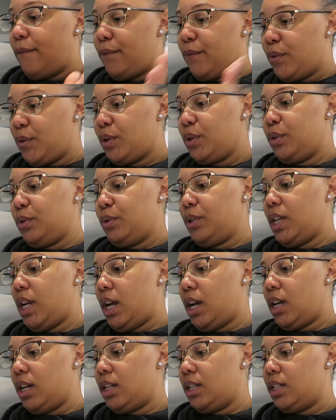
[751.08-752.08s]
fruit,
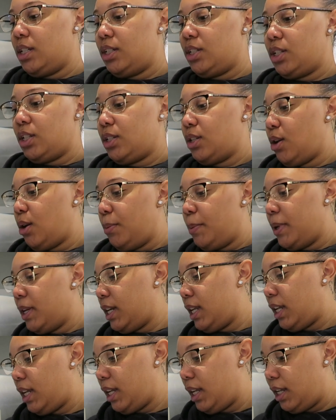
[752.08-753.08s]
y'all. Just
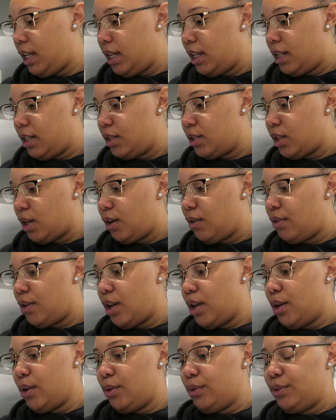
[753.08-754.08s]
open and eat. Serve
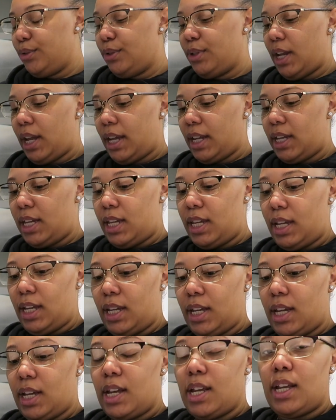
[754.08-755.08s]
cold, do not
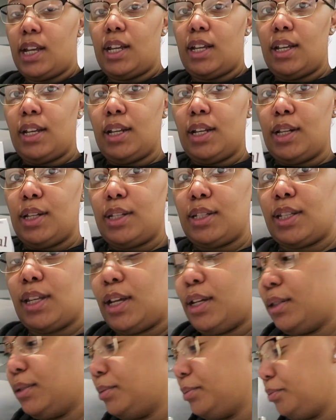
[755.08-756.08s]
heat.
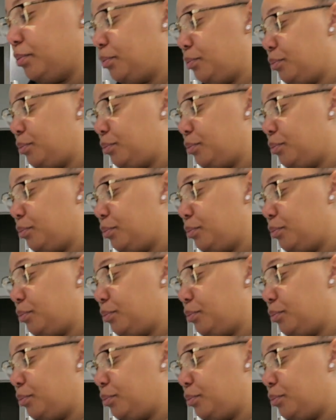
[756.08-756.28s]
So